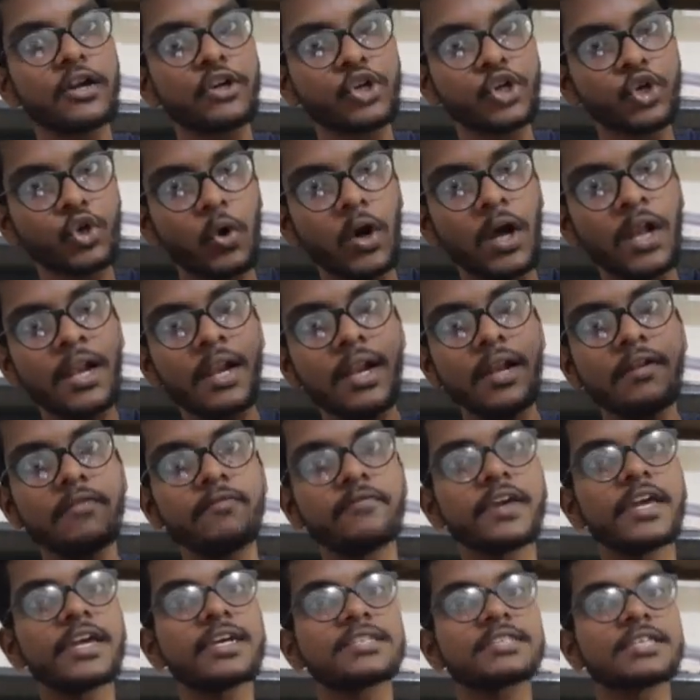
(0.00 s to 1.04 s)
12
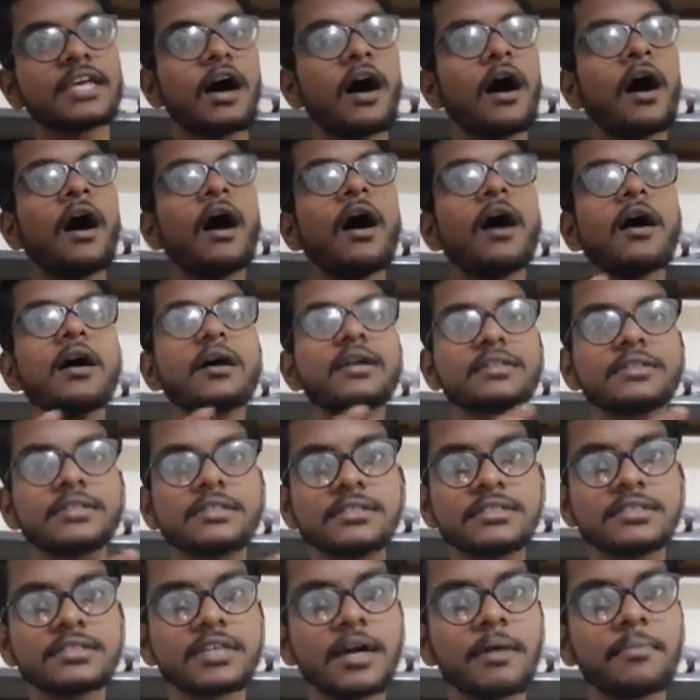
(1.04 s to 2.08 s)
weeks, or
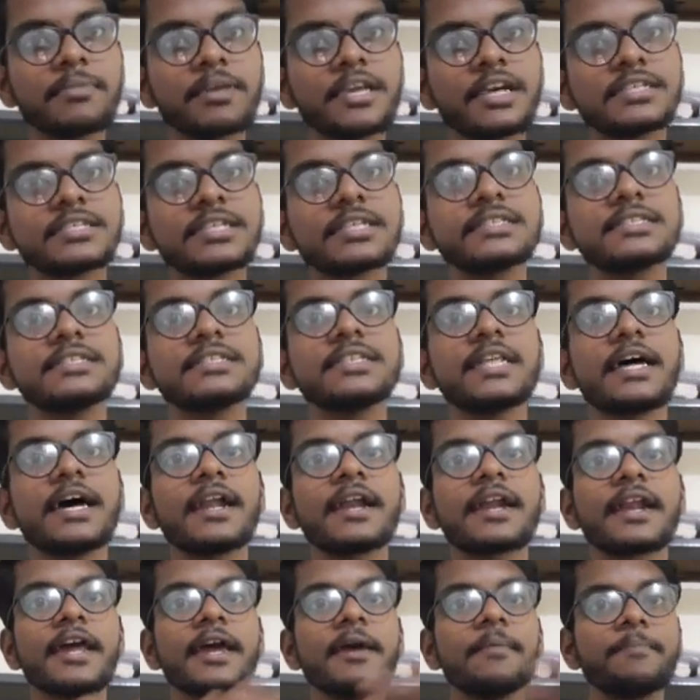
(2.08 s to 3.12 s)
in some cases
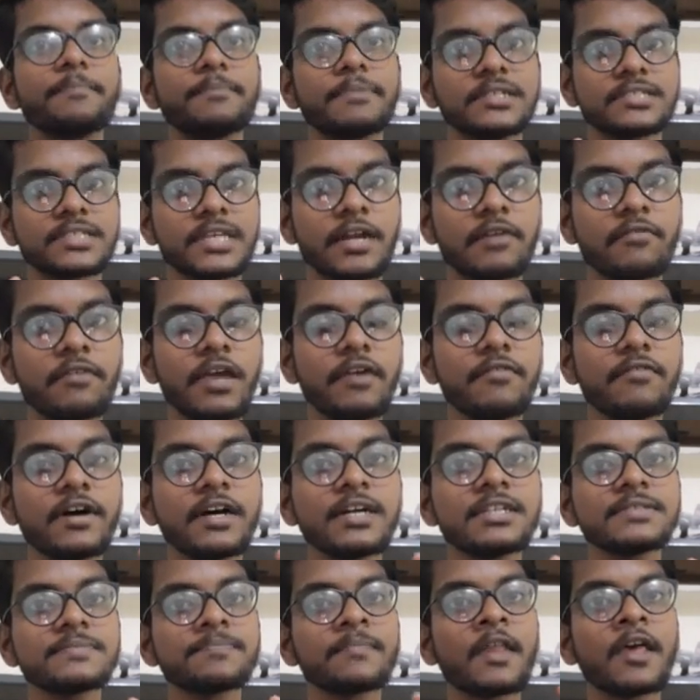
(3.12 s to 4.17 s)
the rape
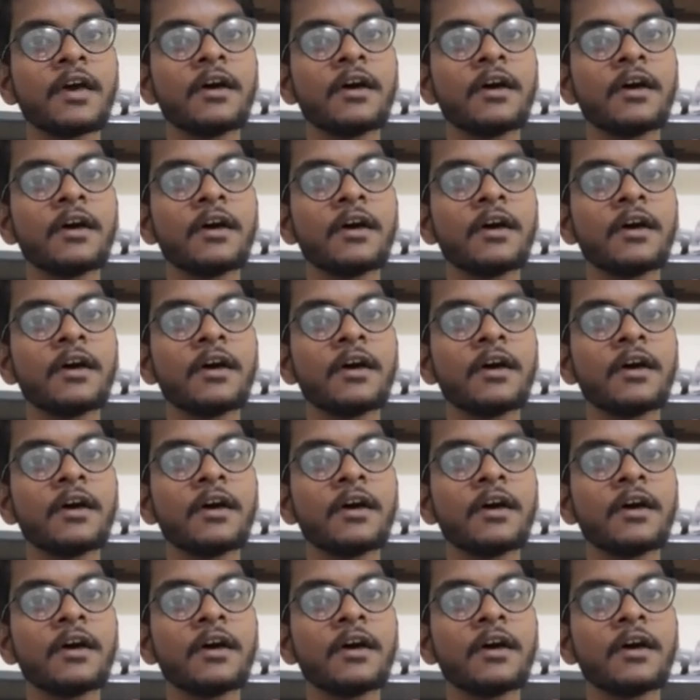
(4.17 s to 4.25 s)
survivors,